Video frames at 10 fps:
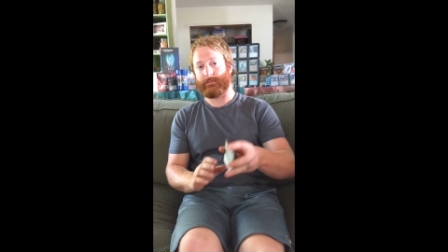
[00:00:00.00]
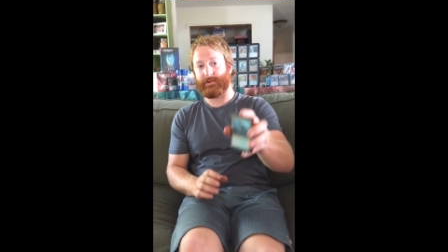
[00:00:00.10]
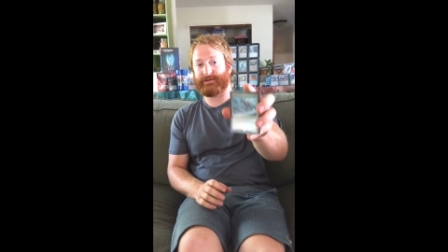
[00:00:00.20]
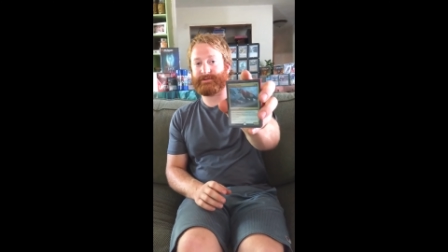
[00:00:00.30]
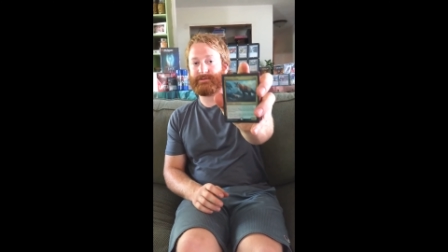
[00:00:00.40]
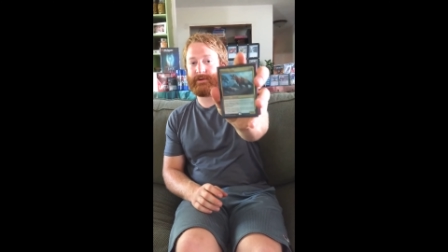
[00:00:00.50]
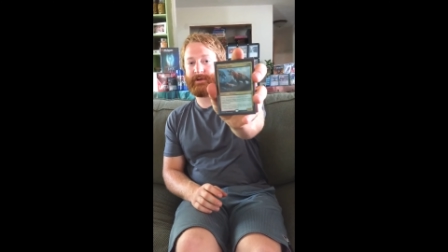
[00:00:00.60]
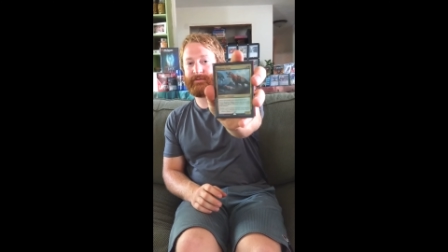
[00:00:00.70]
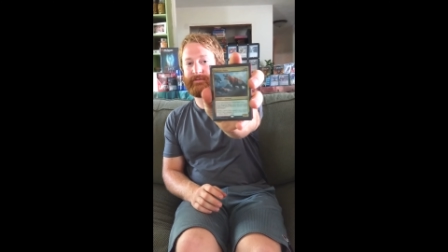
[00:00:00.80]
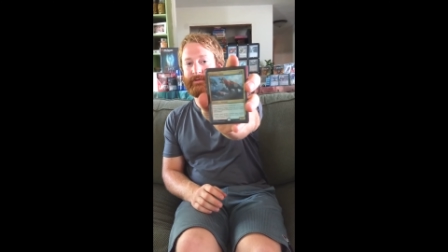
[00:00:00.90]
Regisaur
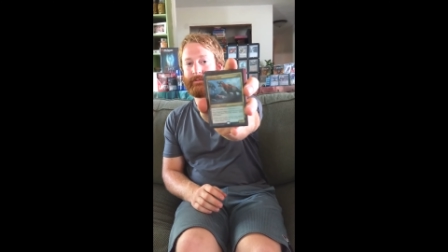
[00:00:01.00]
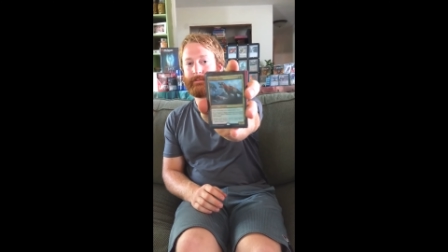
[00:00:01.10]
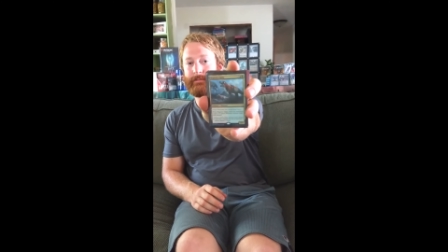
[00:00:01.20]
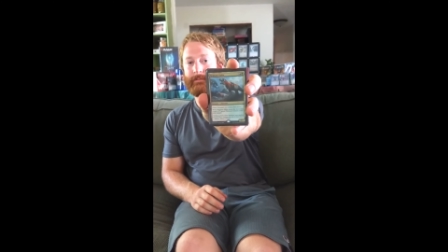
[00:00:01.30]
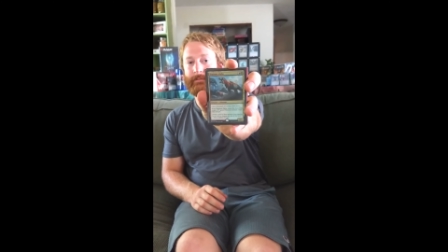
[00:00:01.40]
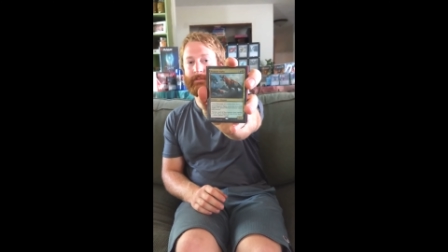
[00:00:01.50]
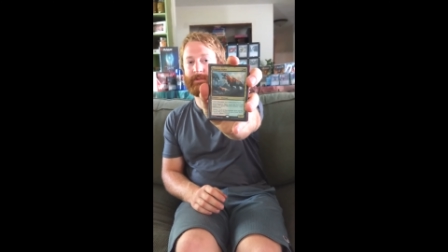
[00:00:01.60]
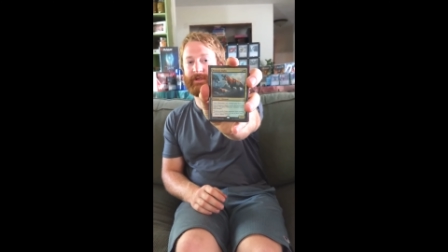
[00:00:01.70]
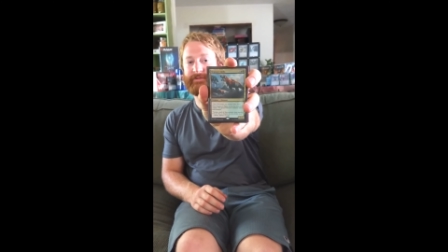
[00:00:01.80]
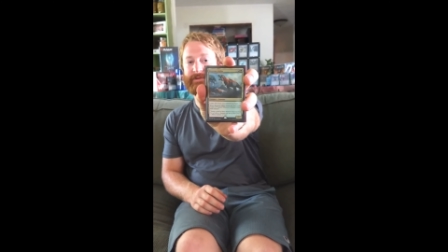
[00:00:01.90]
Alpha
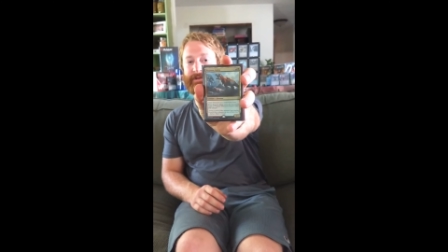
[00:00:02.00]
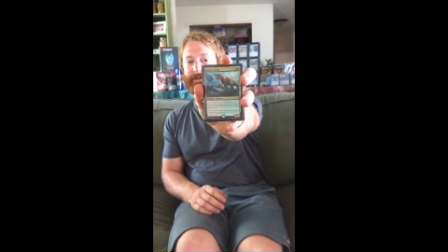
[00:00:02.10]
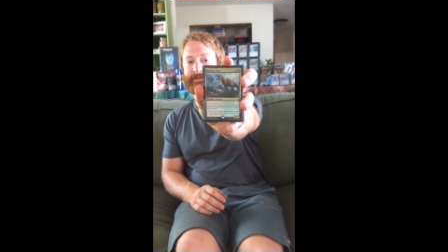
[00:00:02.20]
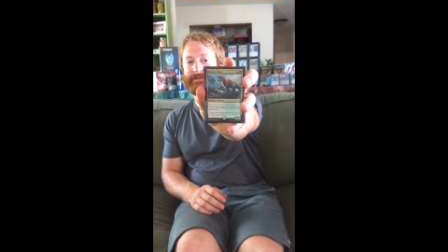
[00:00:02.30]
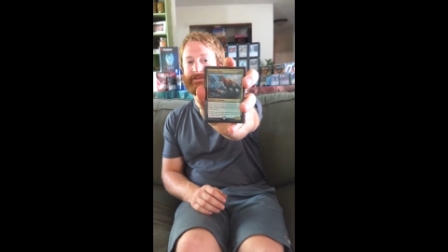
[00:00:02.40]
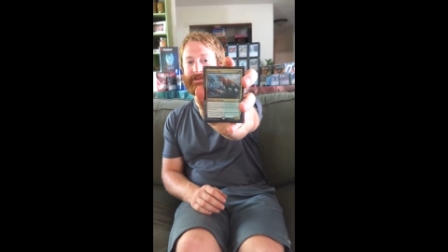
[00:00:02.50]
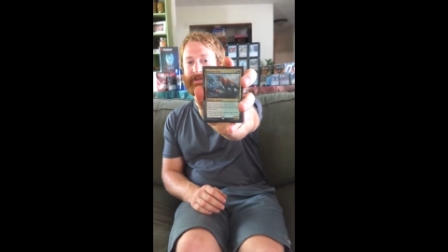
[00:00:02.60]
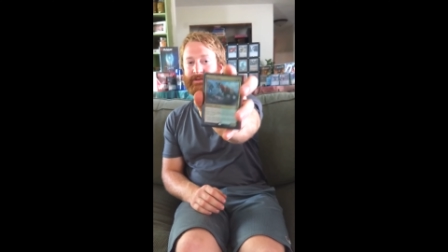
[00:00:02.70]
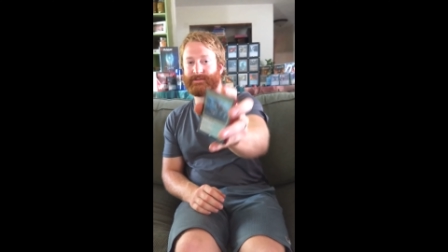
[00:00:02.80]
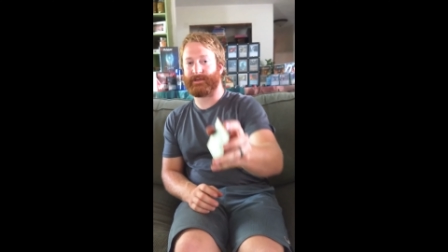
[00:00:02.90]
gives your dinosaurs
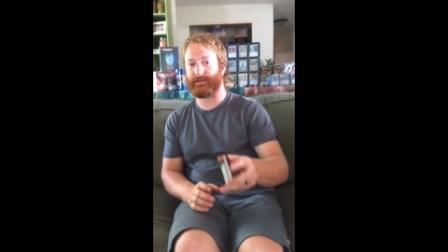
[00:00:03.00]
haste.